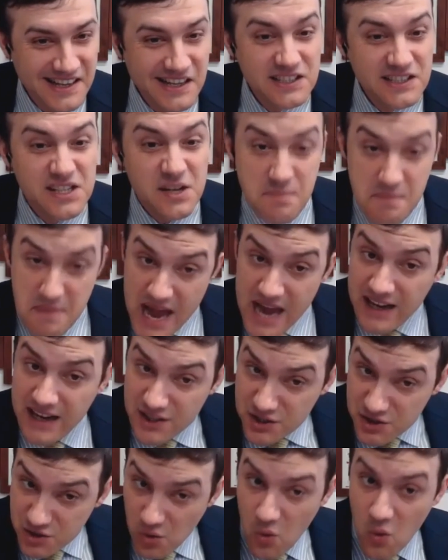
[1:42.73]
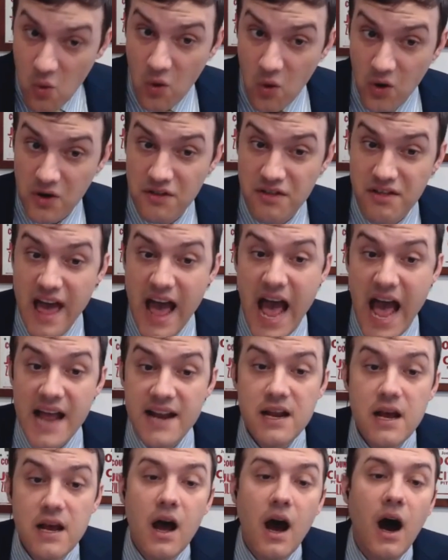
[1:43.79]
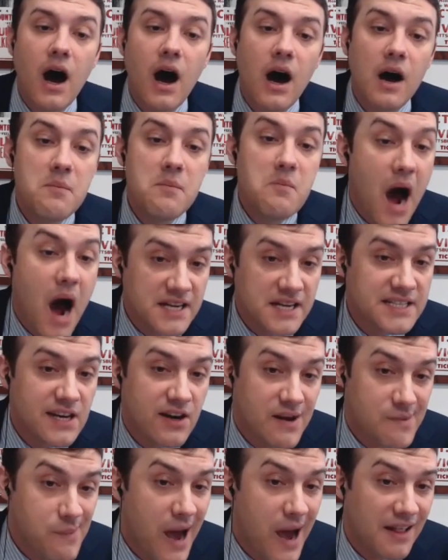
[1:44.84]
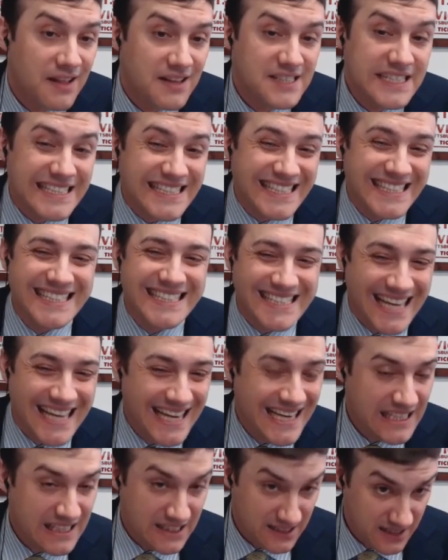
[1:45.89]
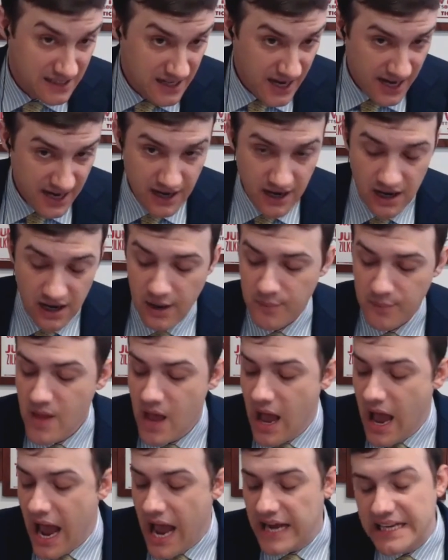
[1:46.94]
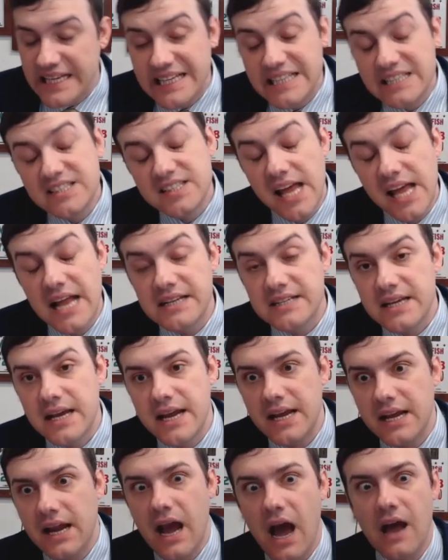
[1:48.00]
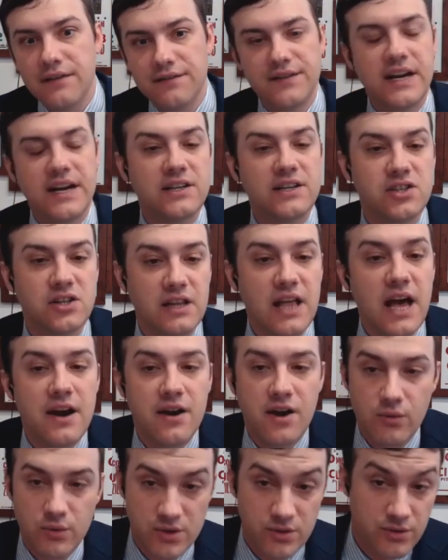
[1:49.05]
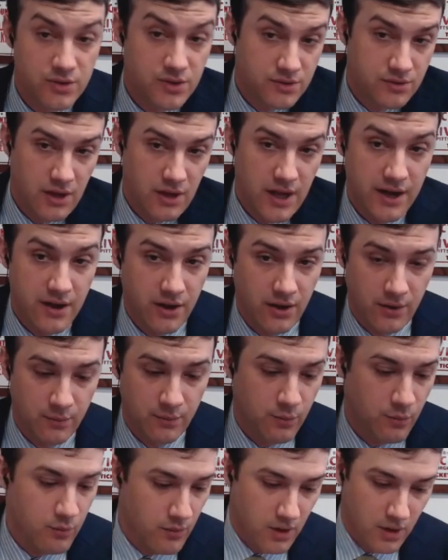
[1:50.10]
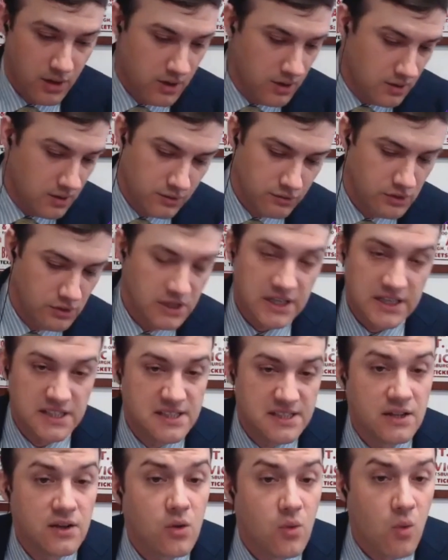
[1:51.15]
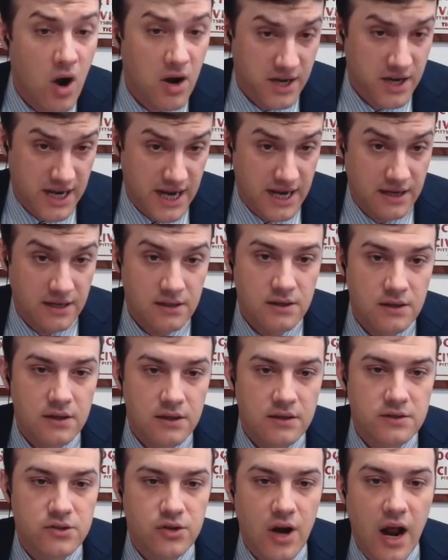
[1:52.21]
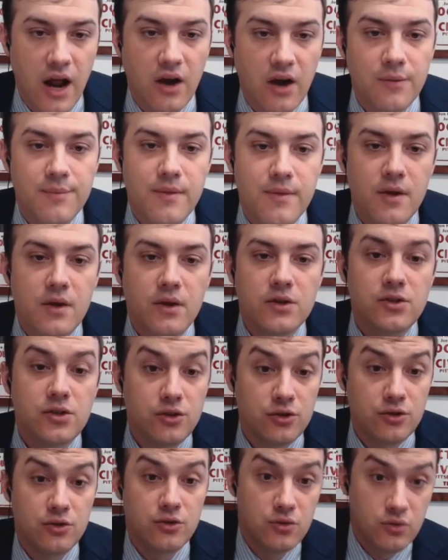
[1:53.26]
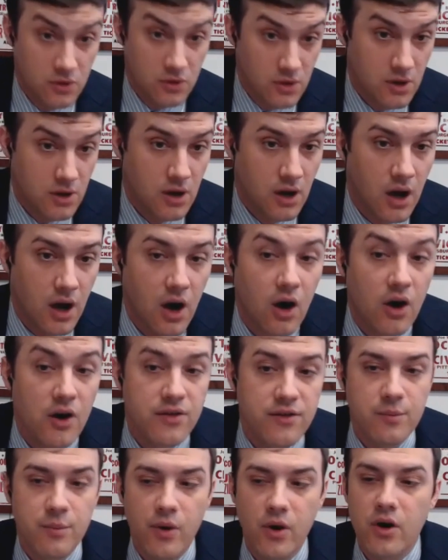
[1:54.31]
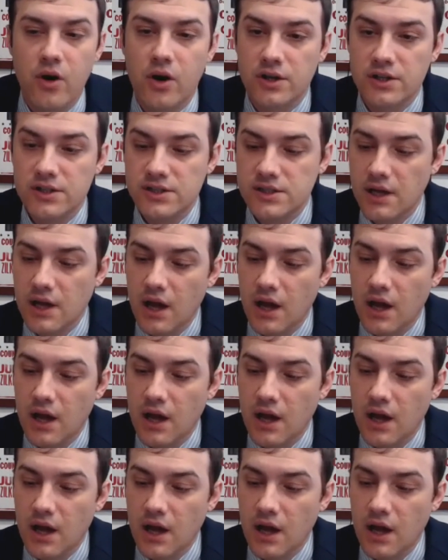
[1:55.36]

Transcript: to make sure that monetary policy didn't tighten. And he sent a confidential letter, which was later released in the Watergate trial, to Arthur Burns